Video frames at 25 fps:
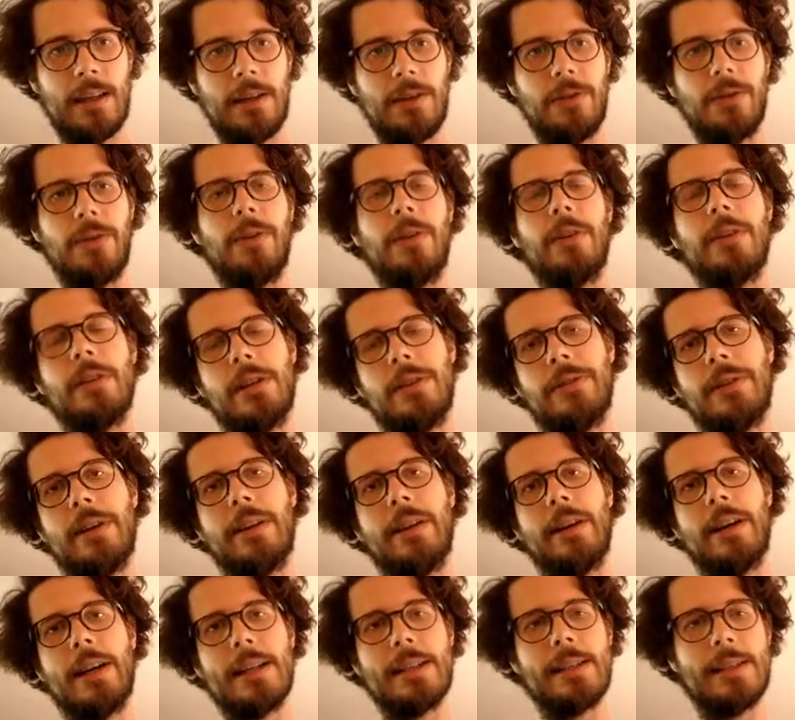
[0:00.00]
or
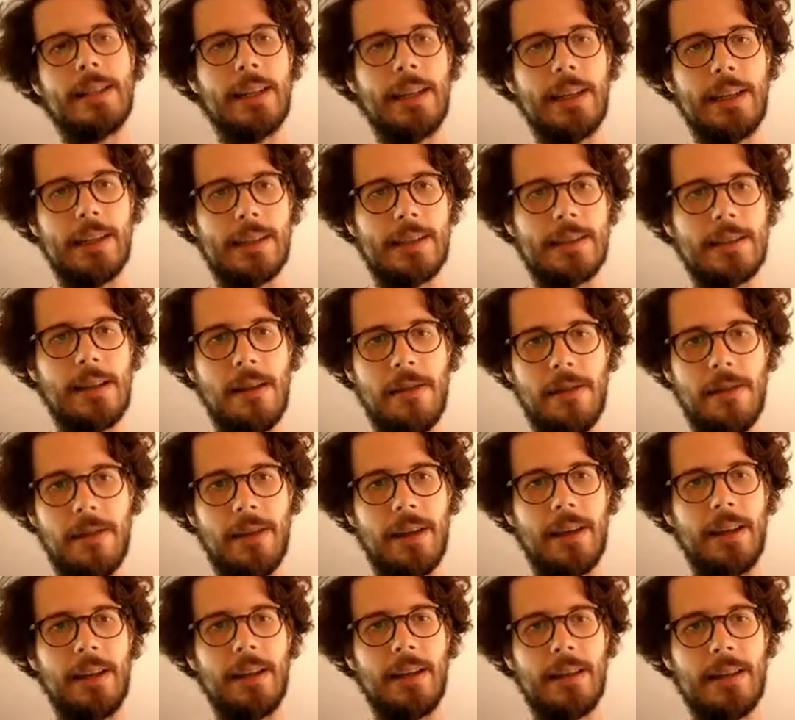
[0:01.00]
rather a single
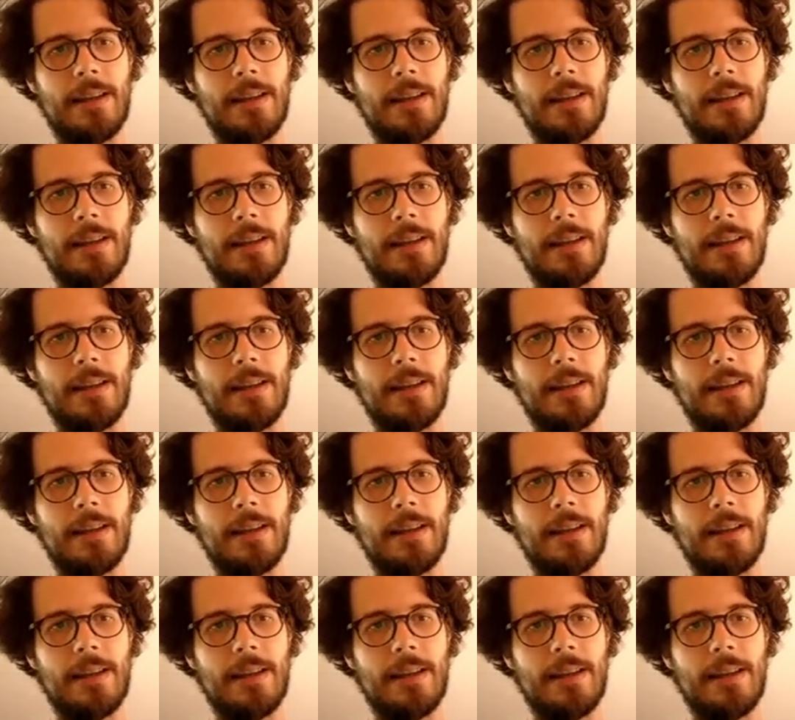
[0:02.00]
something,